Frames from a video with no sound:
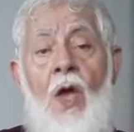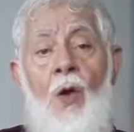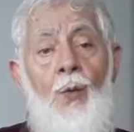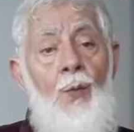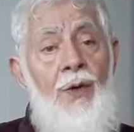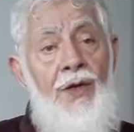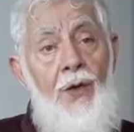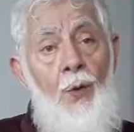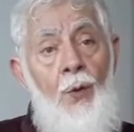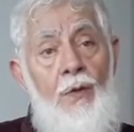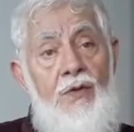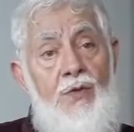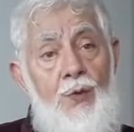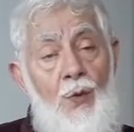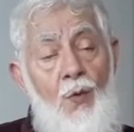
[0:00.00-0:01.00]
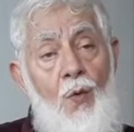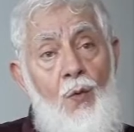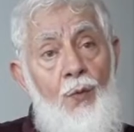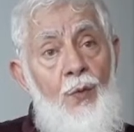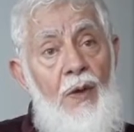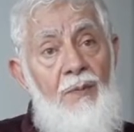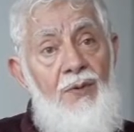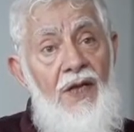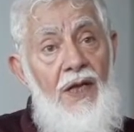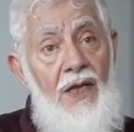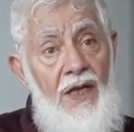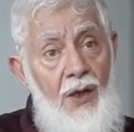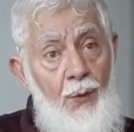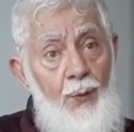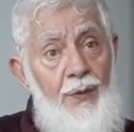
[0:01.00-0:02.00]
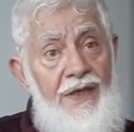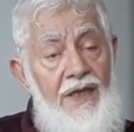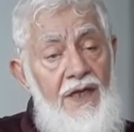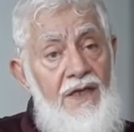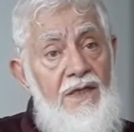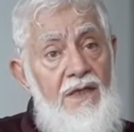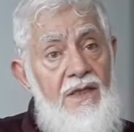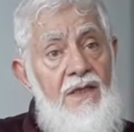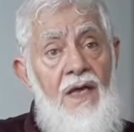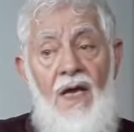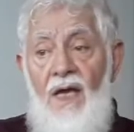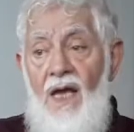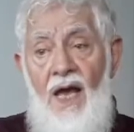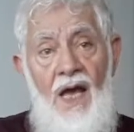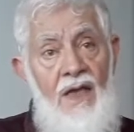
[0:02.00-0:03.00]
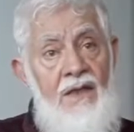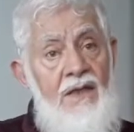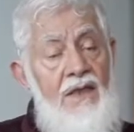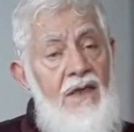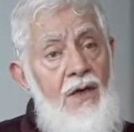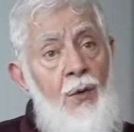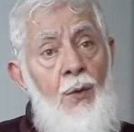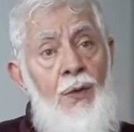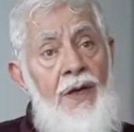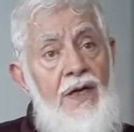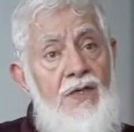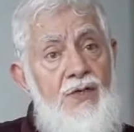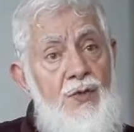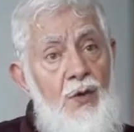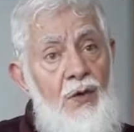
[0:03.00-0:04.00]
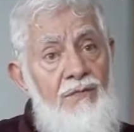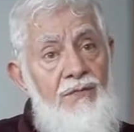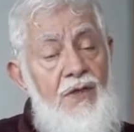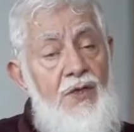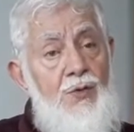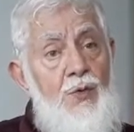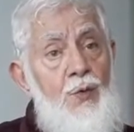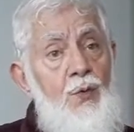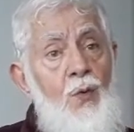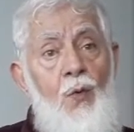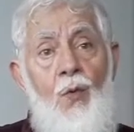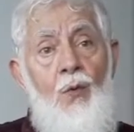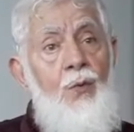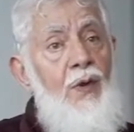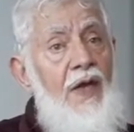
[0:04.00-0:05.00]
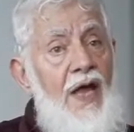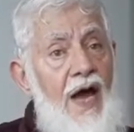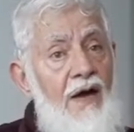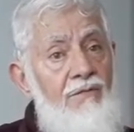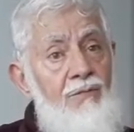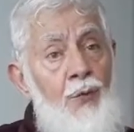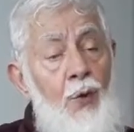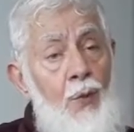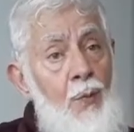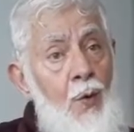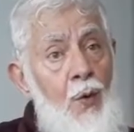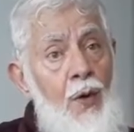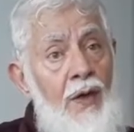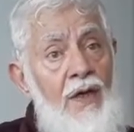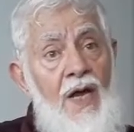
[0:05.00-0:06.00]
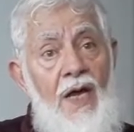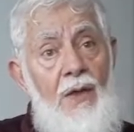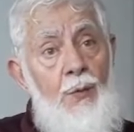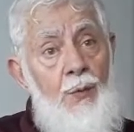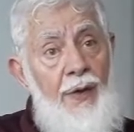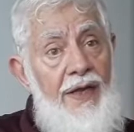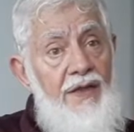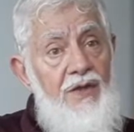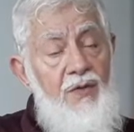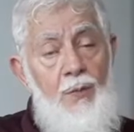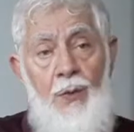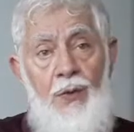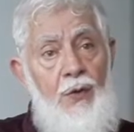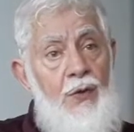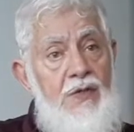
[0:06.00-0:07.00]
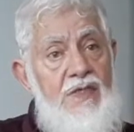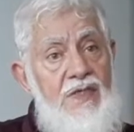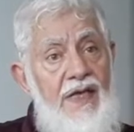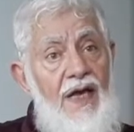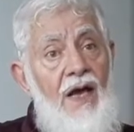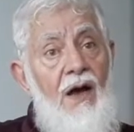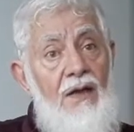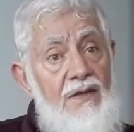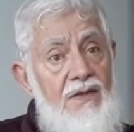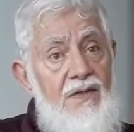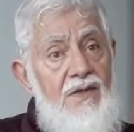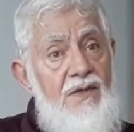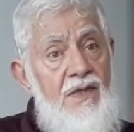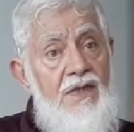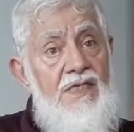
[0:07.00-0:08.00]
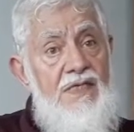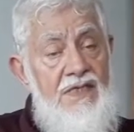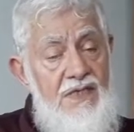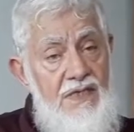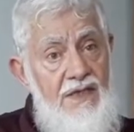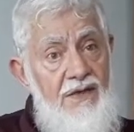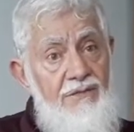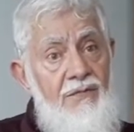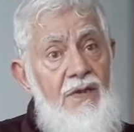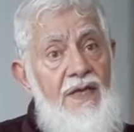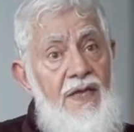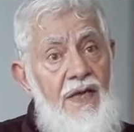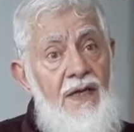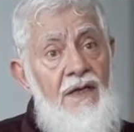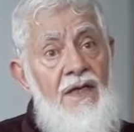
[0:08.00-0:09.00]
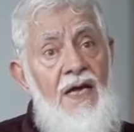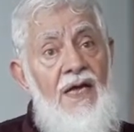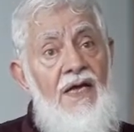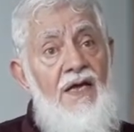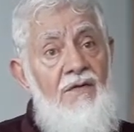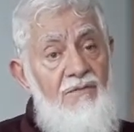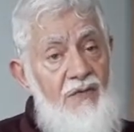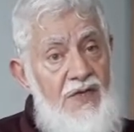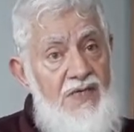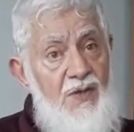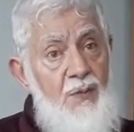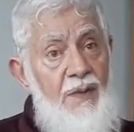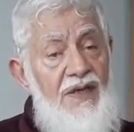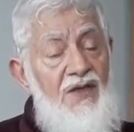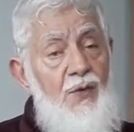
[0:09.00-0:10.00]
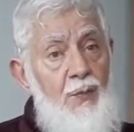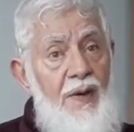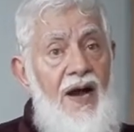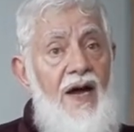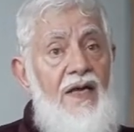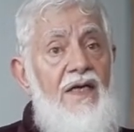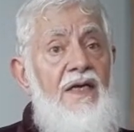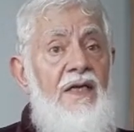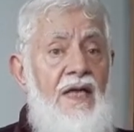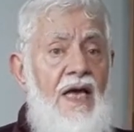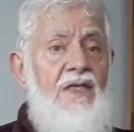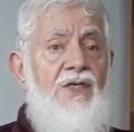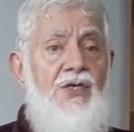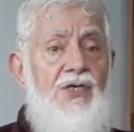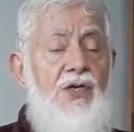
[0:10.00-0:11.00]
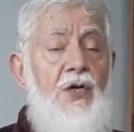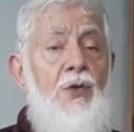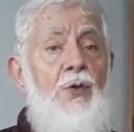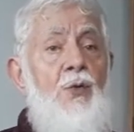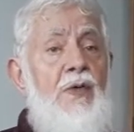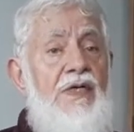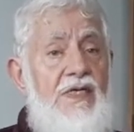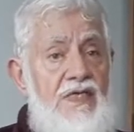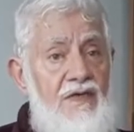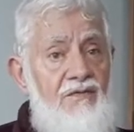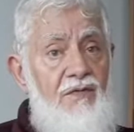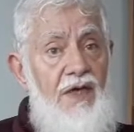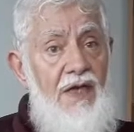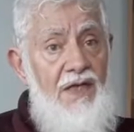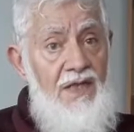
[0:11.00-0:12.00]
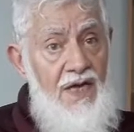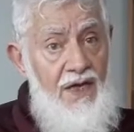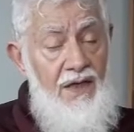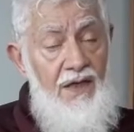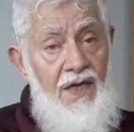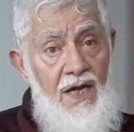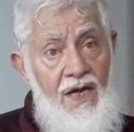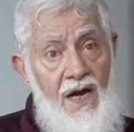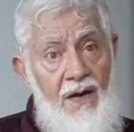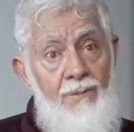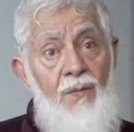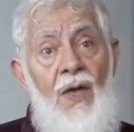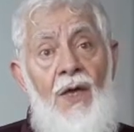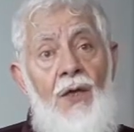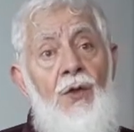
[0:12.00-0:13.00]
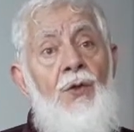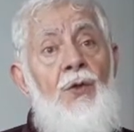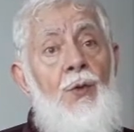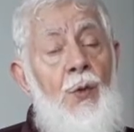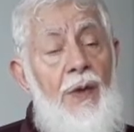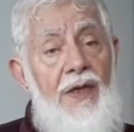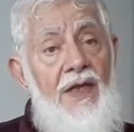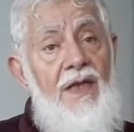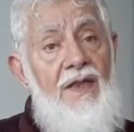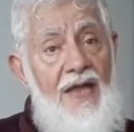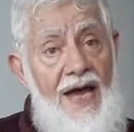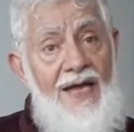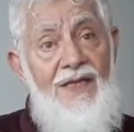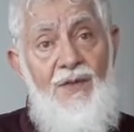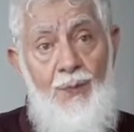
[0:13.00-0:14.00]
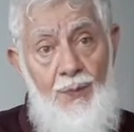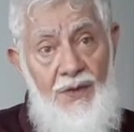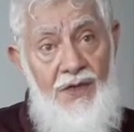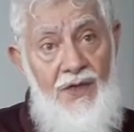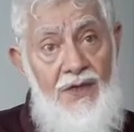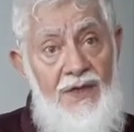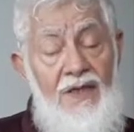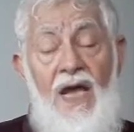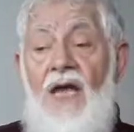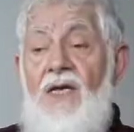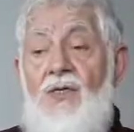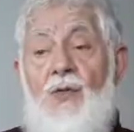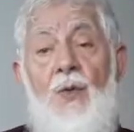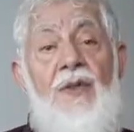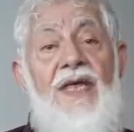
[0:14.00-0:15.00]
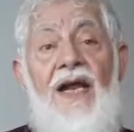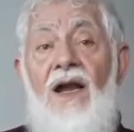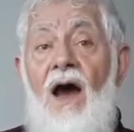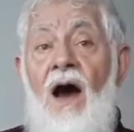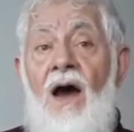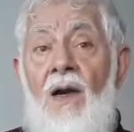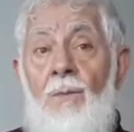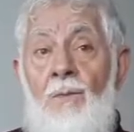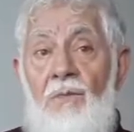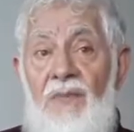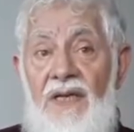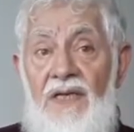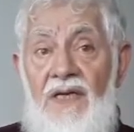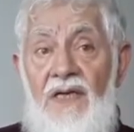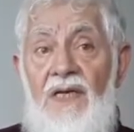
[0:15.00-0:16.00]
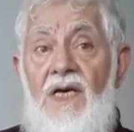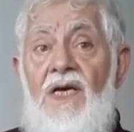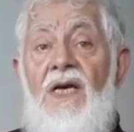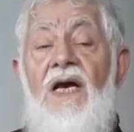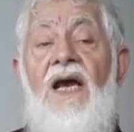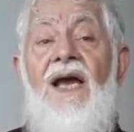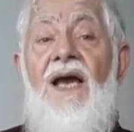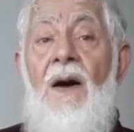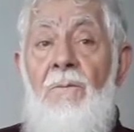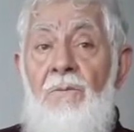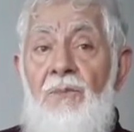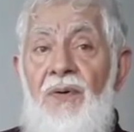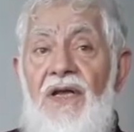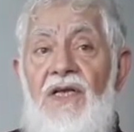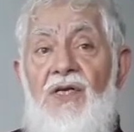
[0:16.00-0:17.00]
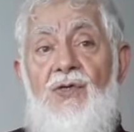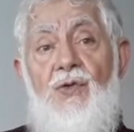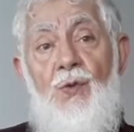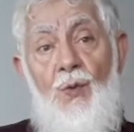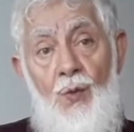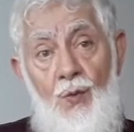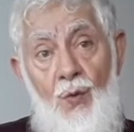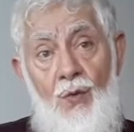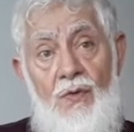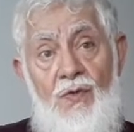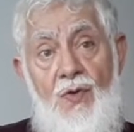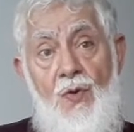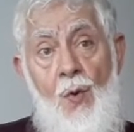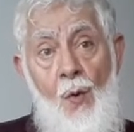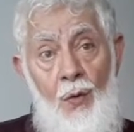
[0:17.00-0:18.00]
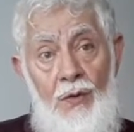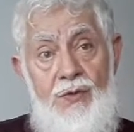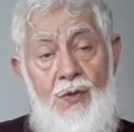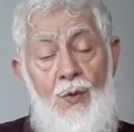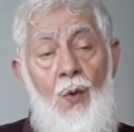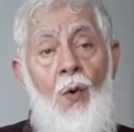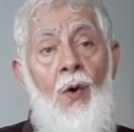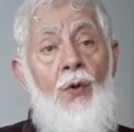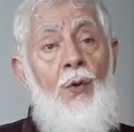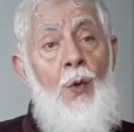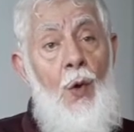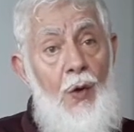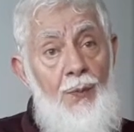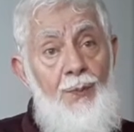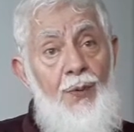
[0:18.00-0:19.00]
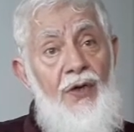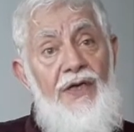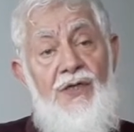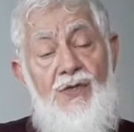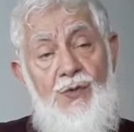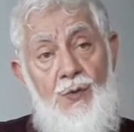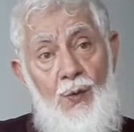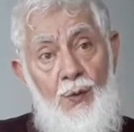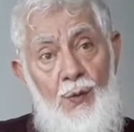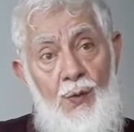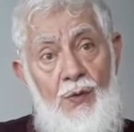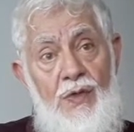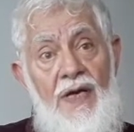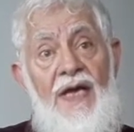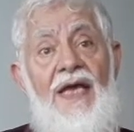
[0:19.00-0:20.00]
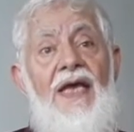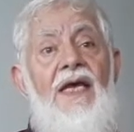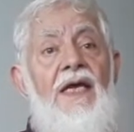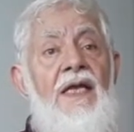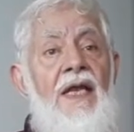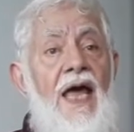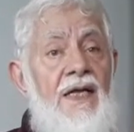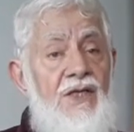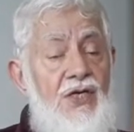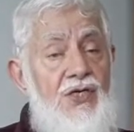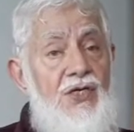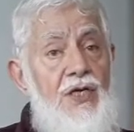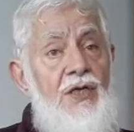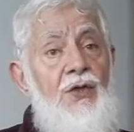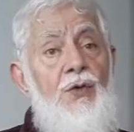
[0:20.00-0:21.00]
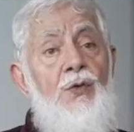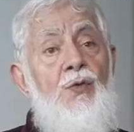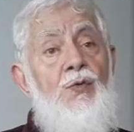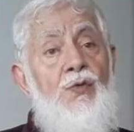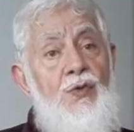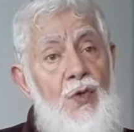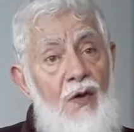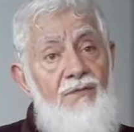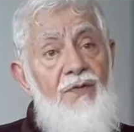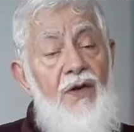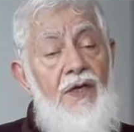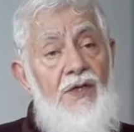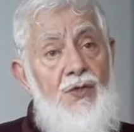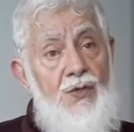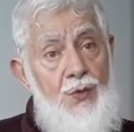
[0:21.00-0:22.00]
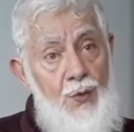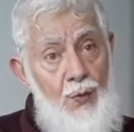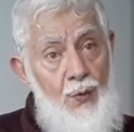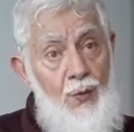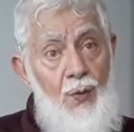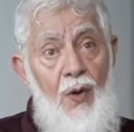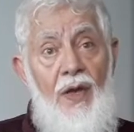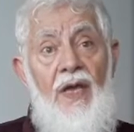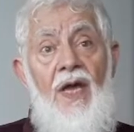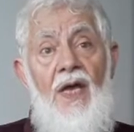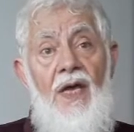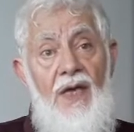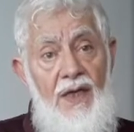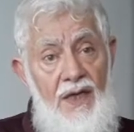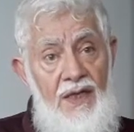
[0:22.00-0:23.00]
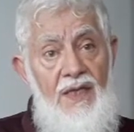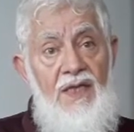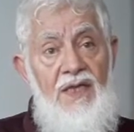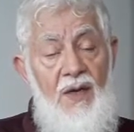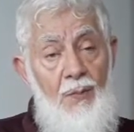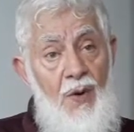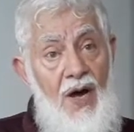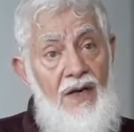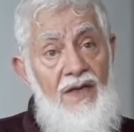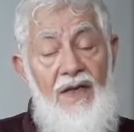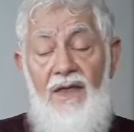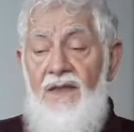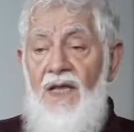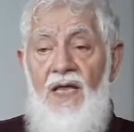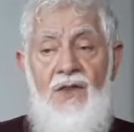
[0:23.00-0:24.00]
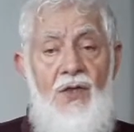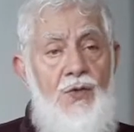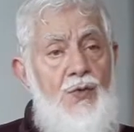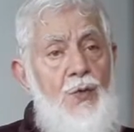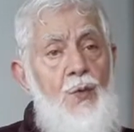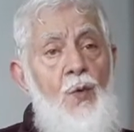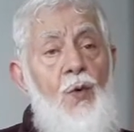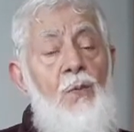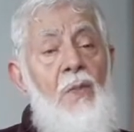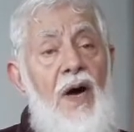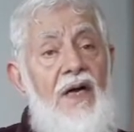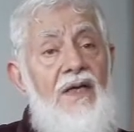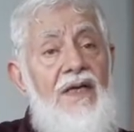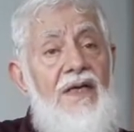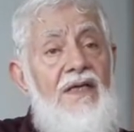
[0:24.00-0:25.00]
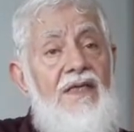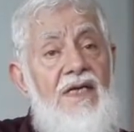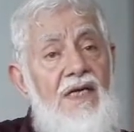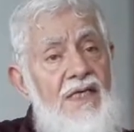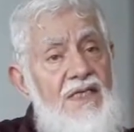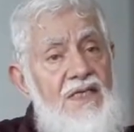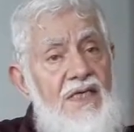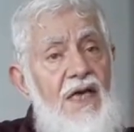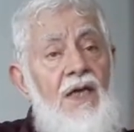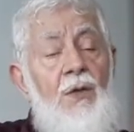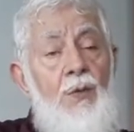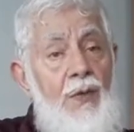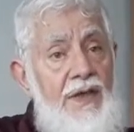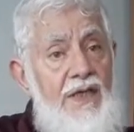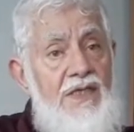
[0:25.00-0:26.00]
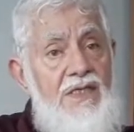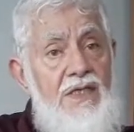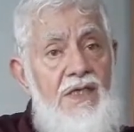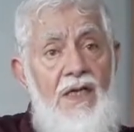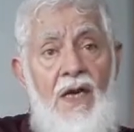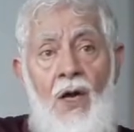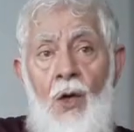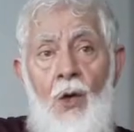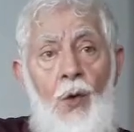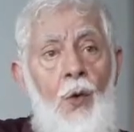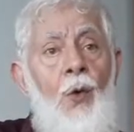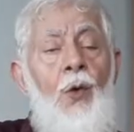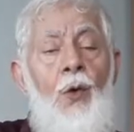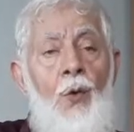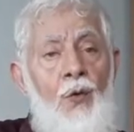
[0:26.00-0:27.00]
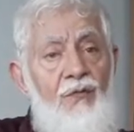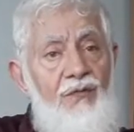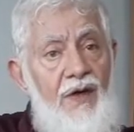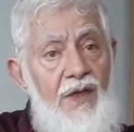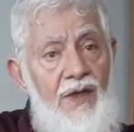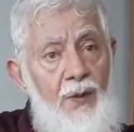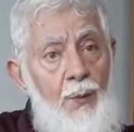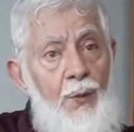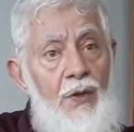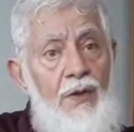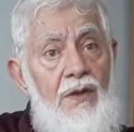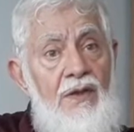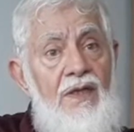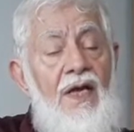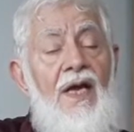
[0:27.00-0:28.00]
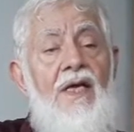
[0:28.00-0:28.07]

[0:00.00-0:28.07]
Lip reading: where all sukuk will be liquidated, and owners of the sukuk will have no more rent because they received their investment back, in addition to receiving their income during that period. So there are many company sukuk also, or corporate sukuk, in addition to sovereign sukuk in the market, and the sukuk market is increasing all over the world.